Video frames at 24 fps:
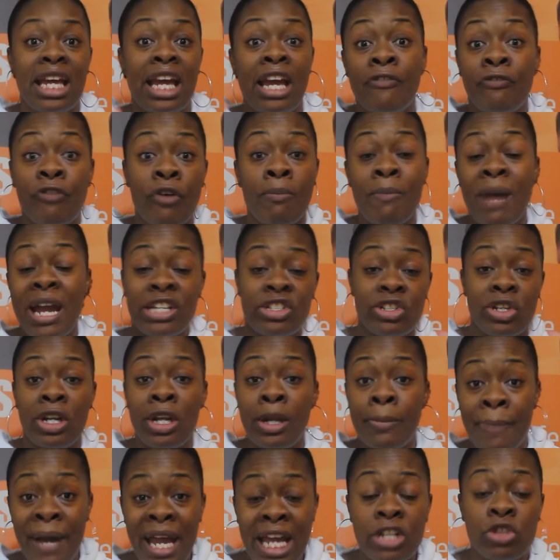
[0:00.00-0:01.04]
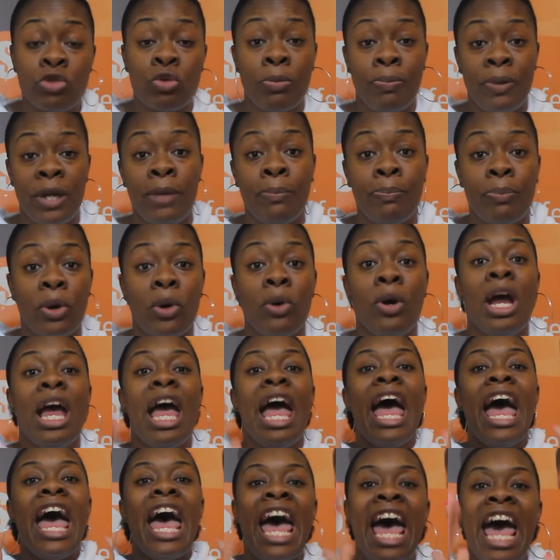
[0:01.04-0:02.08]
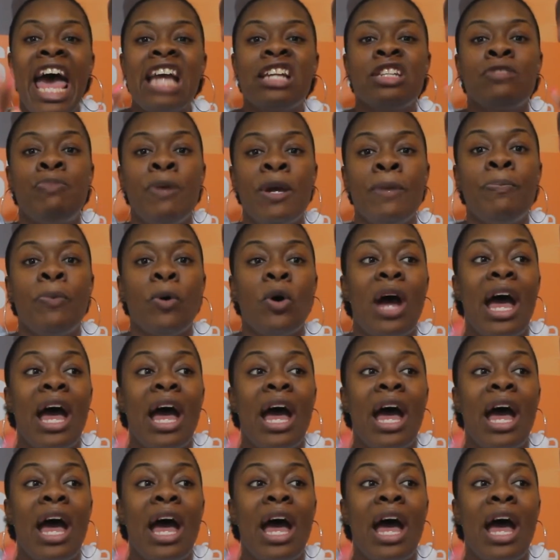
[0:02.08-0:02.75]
information debates with people, ask people,